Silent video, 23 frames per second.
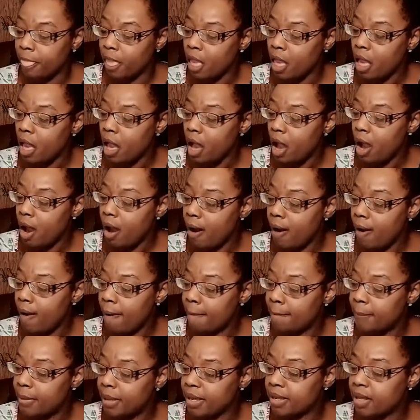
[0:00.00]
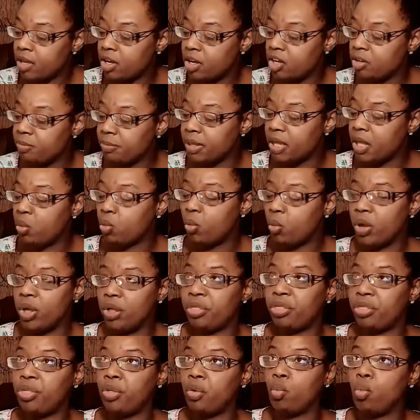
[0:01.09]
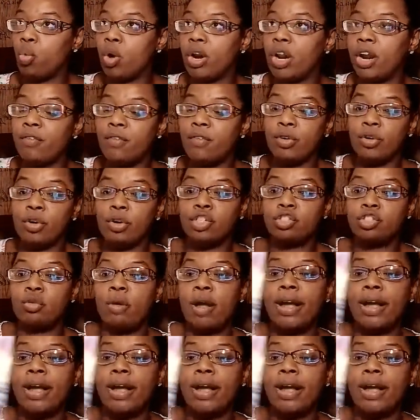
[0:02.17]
It could be with whatever you're trying to